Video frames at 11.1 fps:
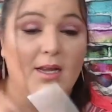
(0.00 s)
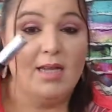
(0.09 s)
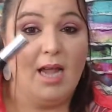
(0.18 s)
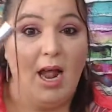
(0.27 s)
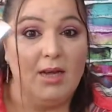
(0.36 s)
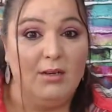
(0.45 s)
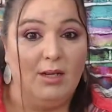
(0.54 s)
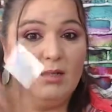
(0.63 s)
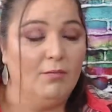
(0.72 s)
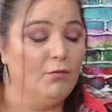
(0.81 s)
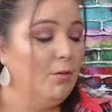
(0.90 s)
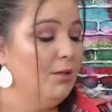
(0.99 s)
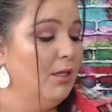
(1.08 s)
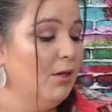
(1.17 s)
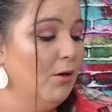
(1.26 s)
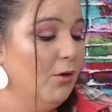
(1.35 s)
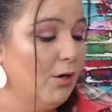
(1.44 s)
Yeah, I don't like the formula
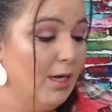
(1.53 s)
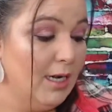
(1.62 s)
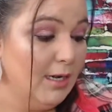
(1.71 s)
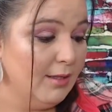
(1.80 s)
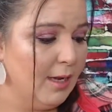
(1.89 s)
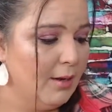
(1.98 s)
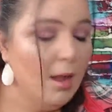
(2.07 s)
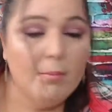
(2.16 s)
or anything.